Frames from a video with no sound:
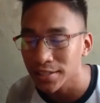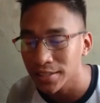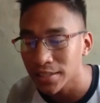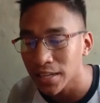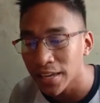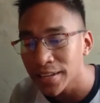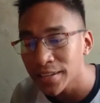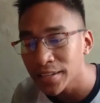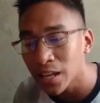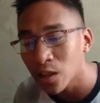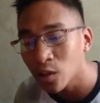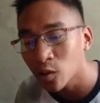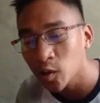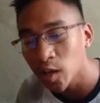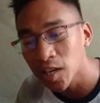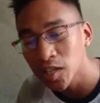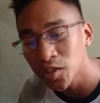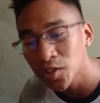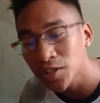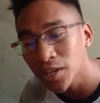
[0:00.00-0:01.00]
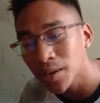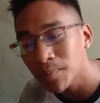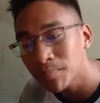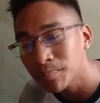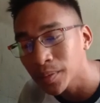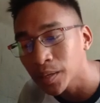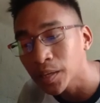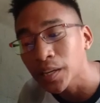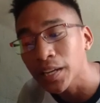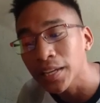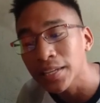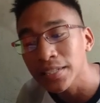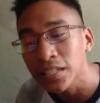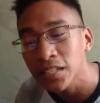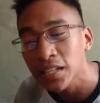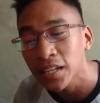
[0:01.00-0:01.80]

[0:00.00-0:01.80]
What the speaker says: which is in the location number